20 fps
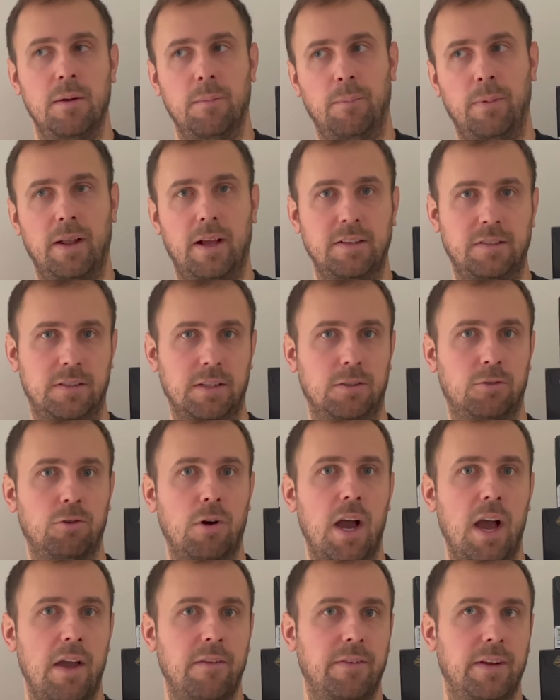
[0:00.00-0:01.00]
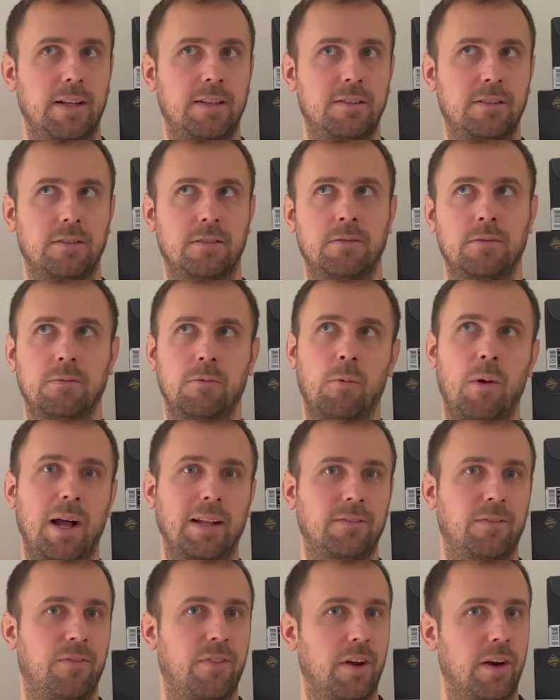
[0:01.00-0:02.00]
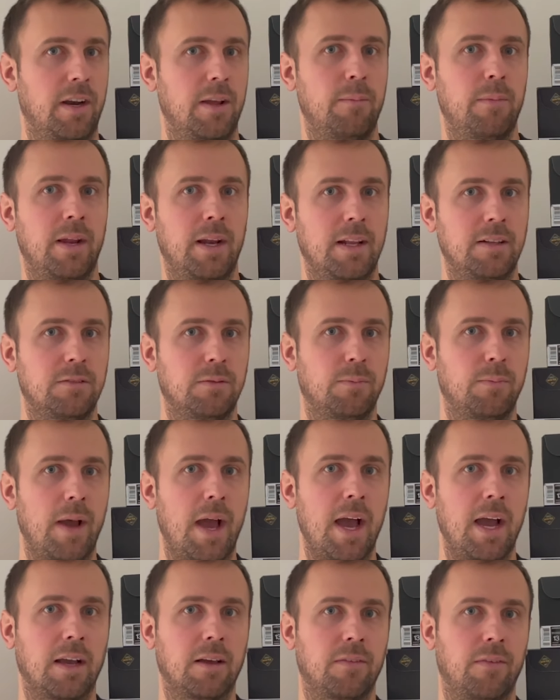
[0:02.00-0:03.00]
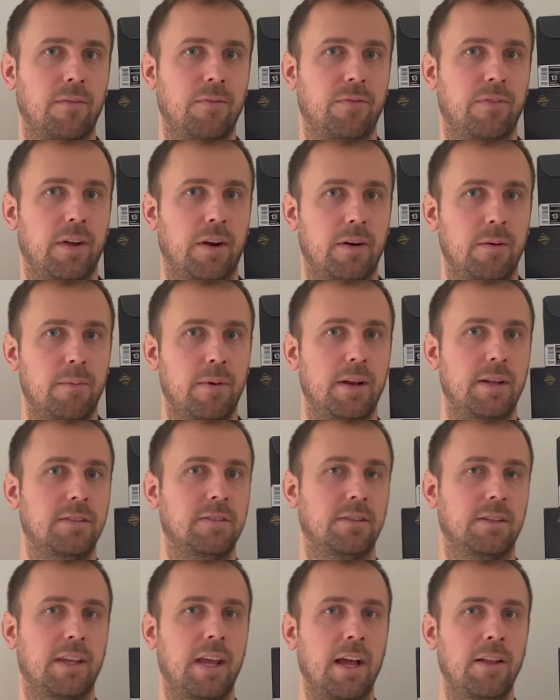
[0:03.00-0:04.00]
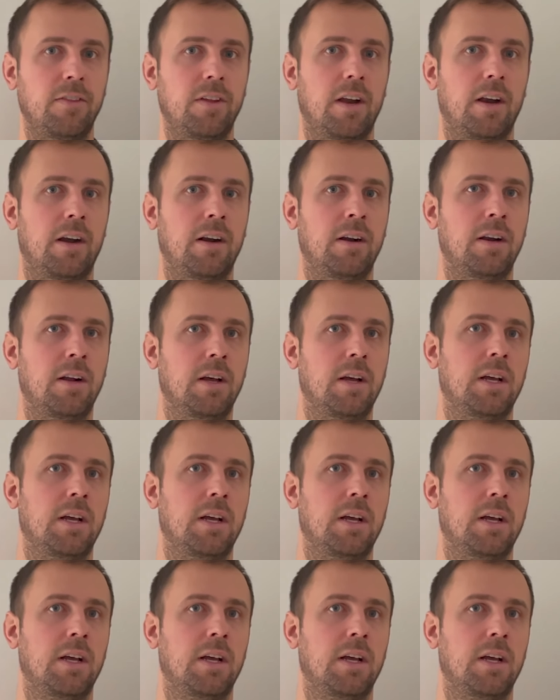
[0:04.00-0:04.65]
Plus the drive, it's what, 30 minutes back and 30 minutes to get there.